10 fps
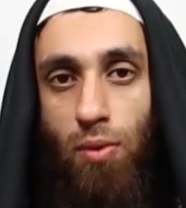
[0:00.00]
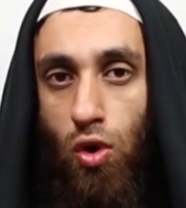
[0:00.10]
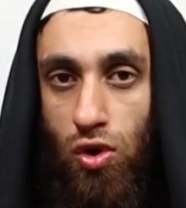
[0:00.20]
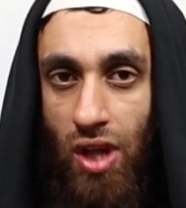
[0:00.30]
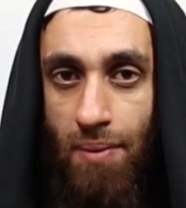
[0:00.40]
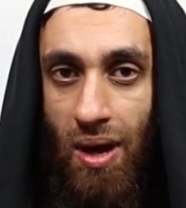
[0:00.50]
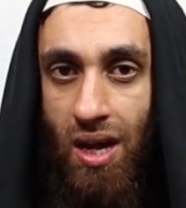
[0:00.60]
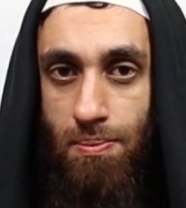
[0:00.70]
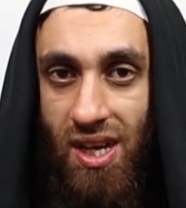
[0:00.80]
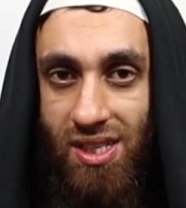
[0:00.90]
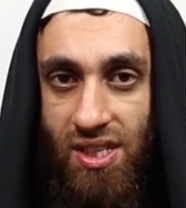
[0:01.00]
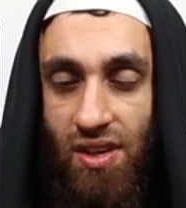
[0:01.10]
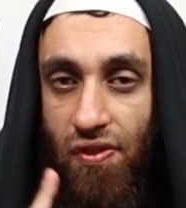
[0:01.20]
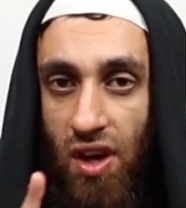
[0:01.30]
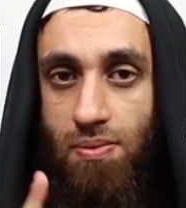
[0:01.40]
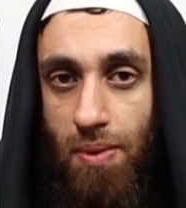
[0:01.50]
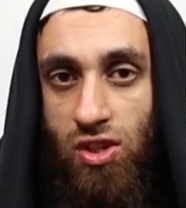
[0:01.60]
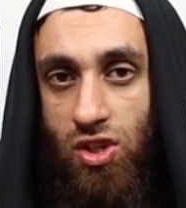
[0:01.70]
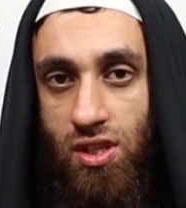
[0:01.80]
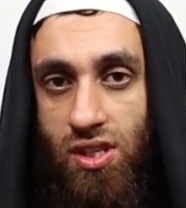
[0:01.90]
Ibn Qudama al-Maqdisi first
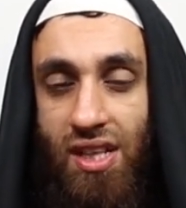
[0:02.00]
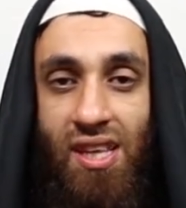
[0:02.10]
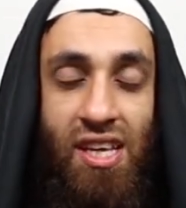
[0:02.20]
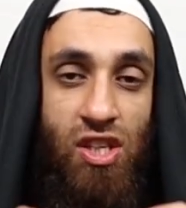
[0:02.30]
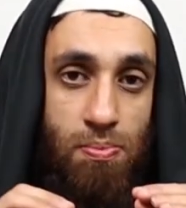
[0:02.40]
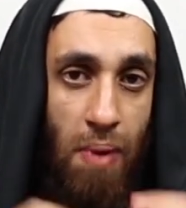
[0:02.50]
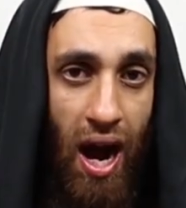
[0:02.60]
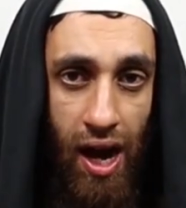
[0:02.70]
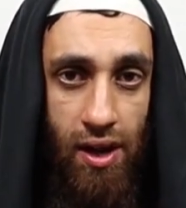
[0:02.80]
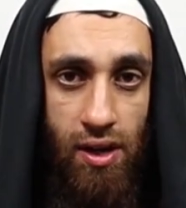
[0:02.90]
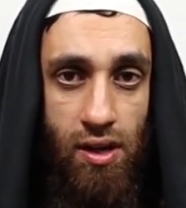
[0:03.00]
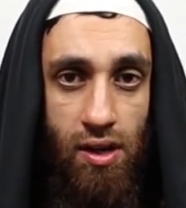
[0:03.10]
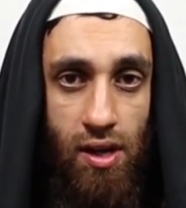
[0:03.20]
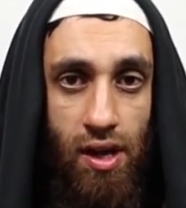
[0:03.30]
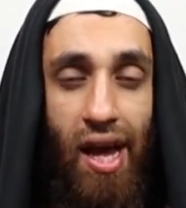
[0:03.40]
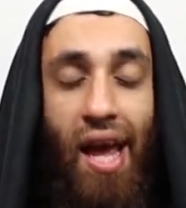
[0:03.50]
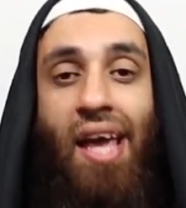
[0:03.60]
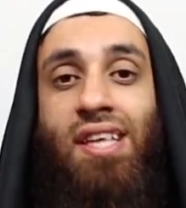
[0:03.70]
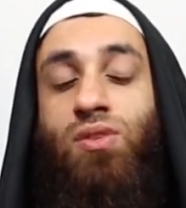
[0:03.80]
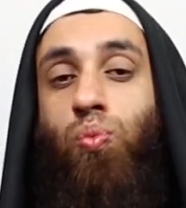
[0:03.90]
mentions that the ijma'a
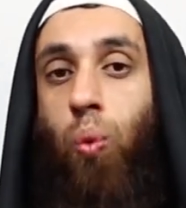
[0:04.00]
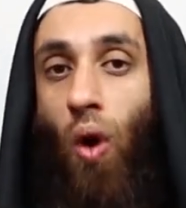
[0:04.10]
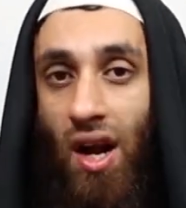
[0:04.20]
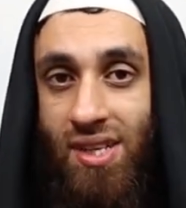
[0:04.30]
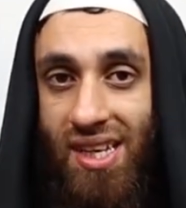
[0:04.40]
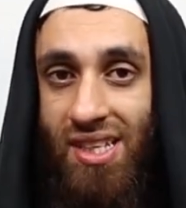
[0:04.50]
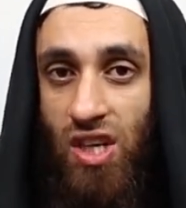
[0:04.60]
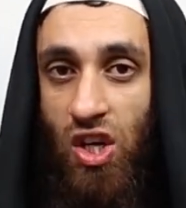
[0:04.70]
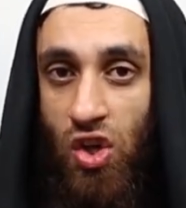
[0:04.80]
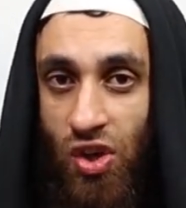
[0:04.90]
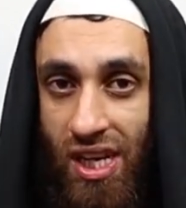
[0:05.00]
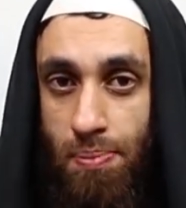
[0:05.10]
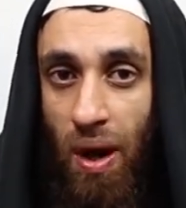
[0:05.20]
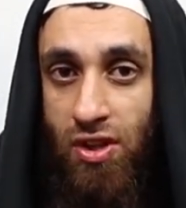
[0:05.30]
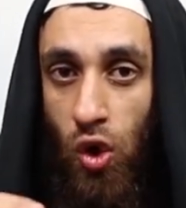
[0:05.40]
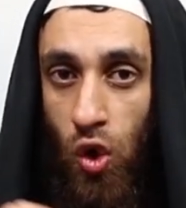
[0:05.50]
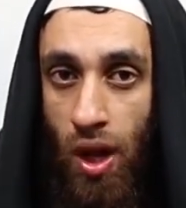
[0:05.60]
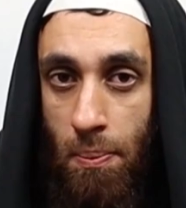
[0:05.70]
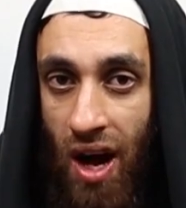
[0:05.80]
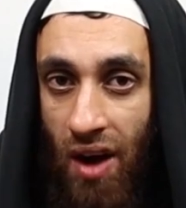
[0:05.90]
is what is agreed by the
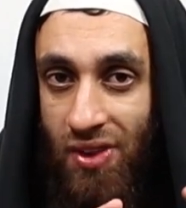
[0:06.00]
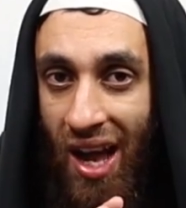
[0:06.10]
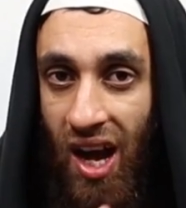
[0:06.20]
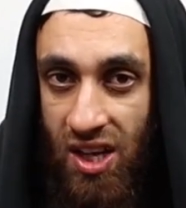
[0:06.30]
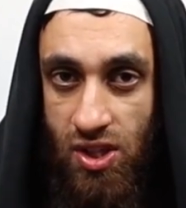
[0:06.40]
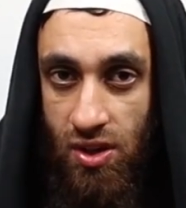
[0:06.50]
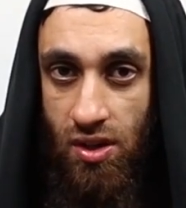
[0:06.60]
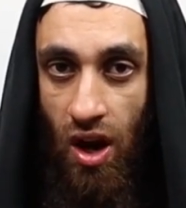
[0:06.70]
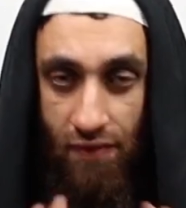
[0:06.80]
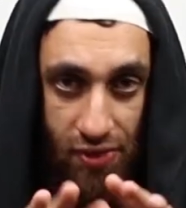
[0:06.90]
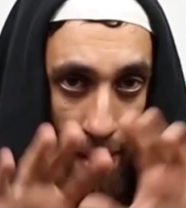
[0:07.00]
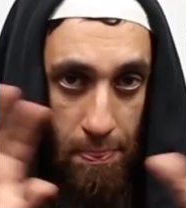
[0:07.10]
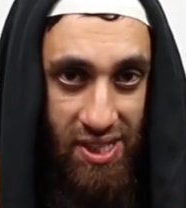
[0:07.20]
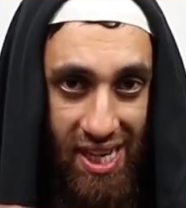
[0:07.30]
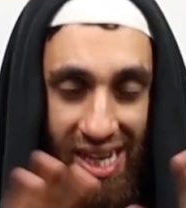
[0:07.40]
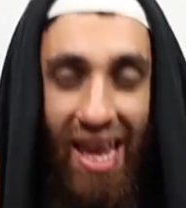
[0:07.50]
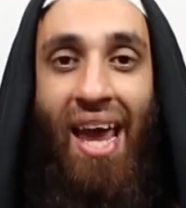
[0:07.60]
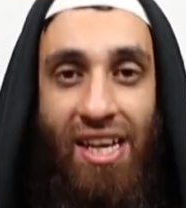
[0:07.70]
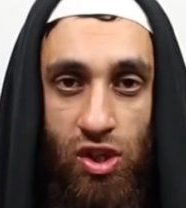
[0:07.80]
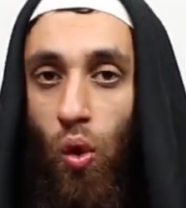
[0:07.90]
ulama of that asr, of that particular
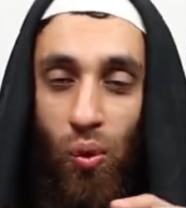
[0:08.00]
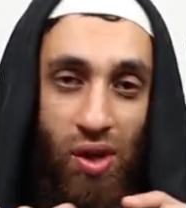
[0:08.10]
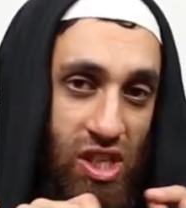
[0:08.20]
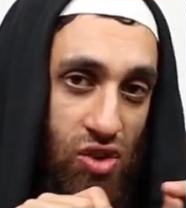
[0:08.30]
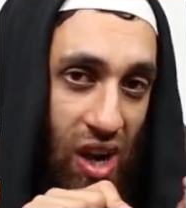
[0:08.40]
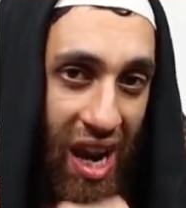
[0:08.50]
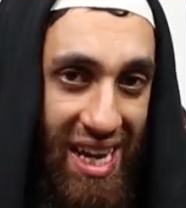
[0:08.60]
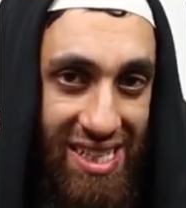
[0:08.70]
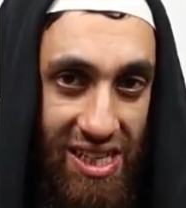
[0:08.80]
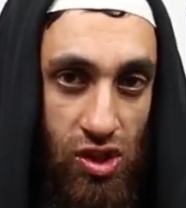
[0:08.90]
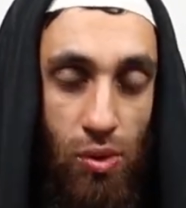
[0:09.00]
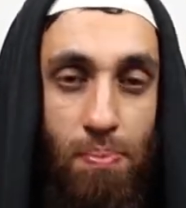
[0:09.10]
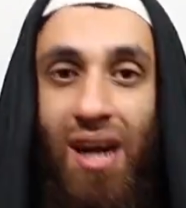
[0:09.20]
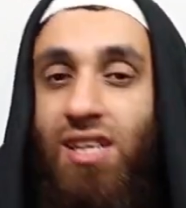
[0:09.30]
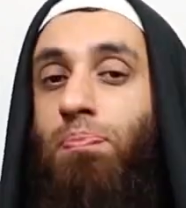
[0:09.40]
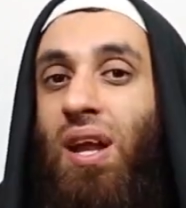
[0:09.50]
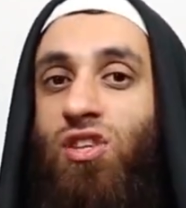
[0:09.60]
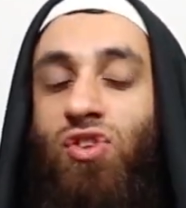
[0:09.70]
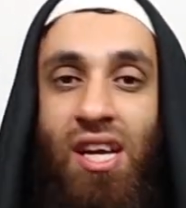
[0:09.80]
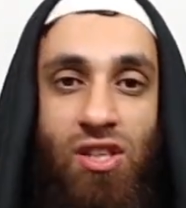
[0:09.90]
age, or which is related to matters
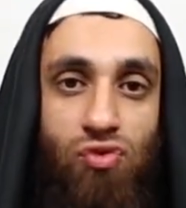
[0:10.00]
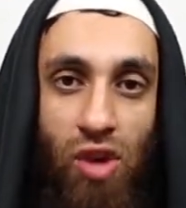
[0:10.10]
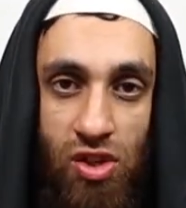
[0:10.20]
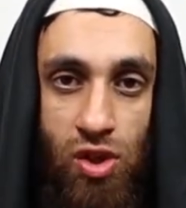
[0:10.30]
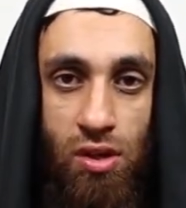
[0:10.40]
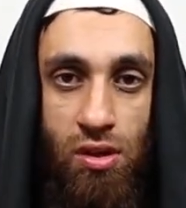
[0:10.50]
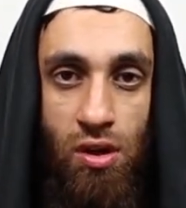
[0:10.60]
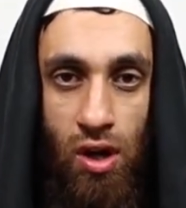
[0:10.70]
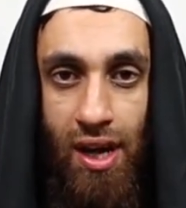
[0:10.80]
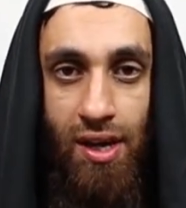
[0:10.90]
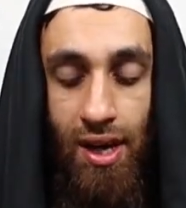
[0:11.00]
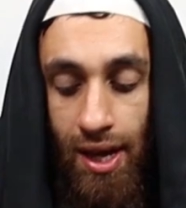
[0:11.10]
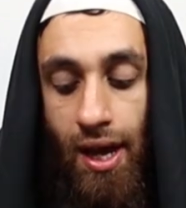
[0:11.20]
penetrating into religion. Okay?